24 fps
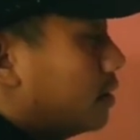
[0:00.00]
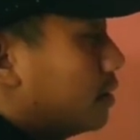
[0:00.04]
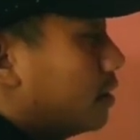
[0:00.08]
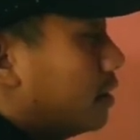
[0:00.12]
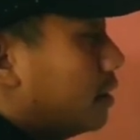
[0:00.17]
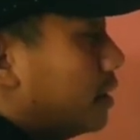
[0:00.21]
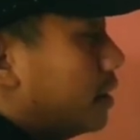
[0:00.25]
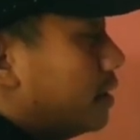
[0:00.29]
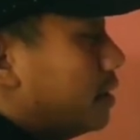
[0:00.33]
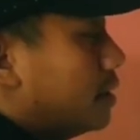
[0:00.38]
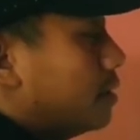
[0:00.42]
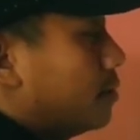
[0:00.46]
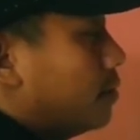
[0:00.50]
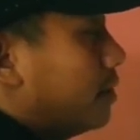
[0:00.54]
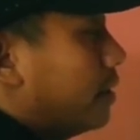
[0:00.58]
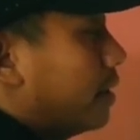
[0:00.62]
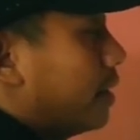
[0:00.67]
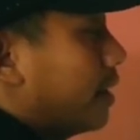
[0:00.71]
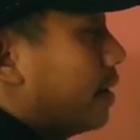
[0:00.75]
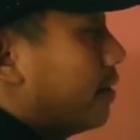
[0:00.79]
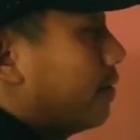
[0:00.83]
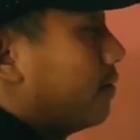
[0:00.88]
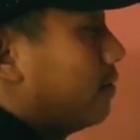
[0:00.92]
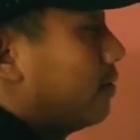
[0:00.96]
Let this
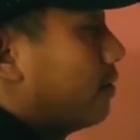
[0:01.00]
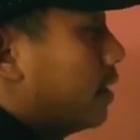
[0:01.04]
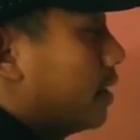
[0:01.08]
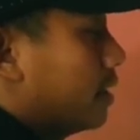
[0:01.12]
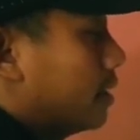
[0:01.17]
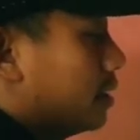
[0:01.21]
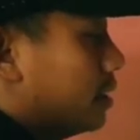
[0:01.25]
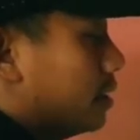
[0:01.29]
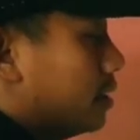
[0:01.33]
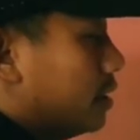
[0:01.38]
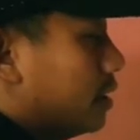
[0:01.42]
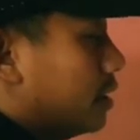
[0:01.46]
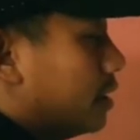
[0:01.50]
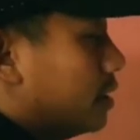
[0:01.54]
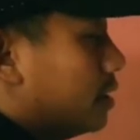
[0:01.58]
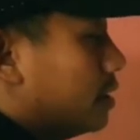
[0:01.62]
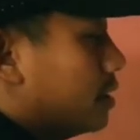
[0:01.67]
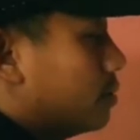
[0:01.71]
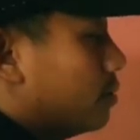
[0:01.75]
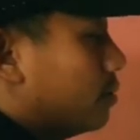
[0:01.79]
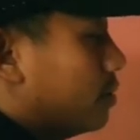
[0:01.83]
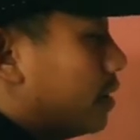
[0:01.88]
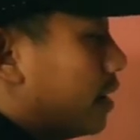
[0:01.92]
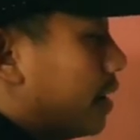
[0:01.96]
be F1, let
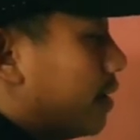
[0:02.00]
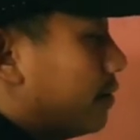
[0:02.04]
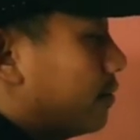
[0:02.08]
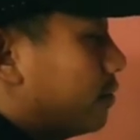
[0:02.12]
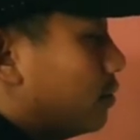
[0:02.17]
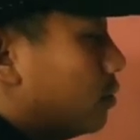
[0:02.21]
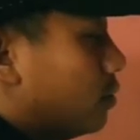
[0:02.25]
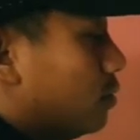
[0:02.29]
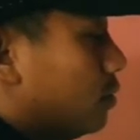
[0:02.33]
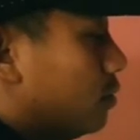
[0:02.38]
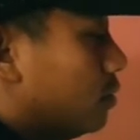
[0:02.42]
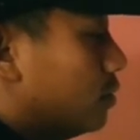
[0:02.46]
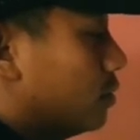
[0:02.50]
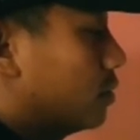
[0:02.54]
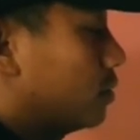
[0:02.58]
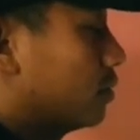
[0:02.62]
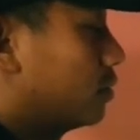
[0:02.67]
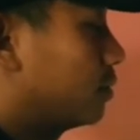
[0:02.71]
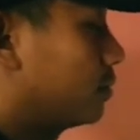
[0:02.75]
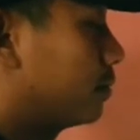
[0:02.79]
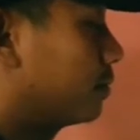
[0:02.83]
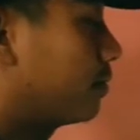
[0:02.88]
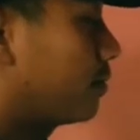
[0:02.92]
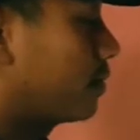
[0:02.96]
this be F2.
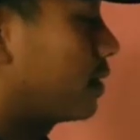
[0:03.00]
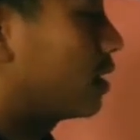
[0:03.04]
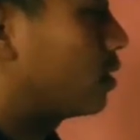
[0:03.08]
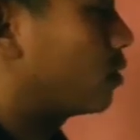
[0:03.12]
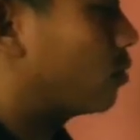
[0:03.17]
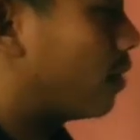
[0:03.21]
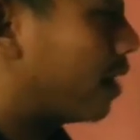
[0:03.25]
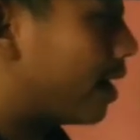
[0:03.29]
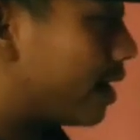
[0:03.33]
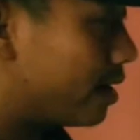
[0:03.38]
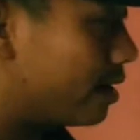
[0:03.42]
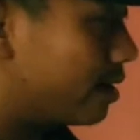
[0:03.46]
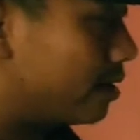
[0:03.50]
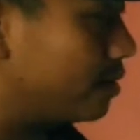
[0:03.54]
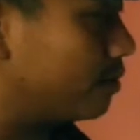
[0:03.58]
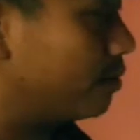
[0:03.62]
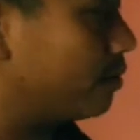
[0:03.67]
Why?